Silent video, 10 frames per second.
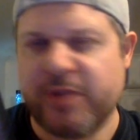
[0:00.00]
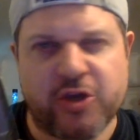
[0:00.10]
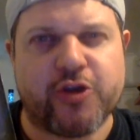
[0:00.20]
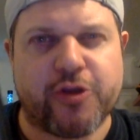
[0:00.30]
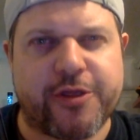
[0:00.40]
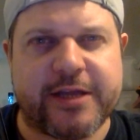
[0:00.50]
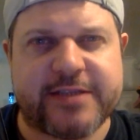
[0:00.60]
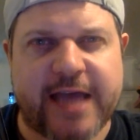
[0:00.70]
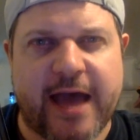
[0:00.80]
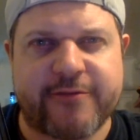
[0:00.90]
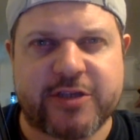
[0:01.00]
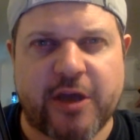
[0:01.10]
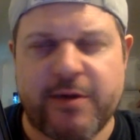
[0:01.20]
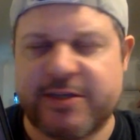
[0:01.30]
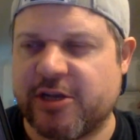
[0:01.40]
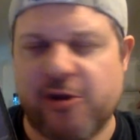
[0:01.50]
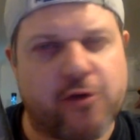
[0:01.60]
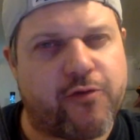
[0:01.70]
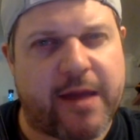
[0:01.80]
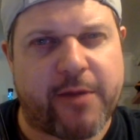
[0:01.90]
good thing to have. So it's going to look
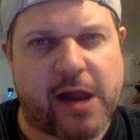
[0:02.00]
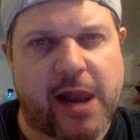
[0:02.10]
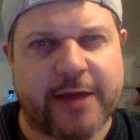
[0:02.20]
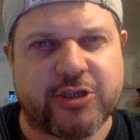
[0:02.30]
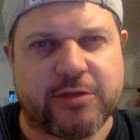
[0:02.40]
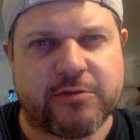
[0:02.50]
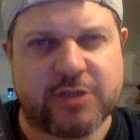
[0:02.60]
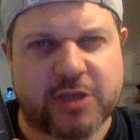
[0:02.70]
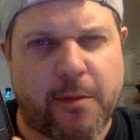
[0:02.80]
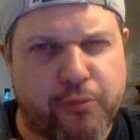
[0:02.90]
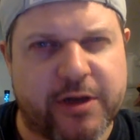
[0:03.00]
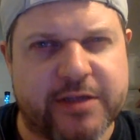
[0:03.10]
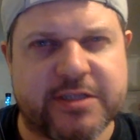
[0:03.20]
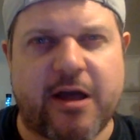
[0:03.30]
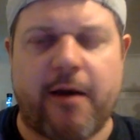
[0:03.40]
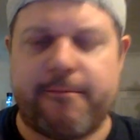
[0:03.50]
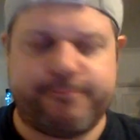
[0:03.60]
great in my collection. So a brilliant start.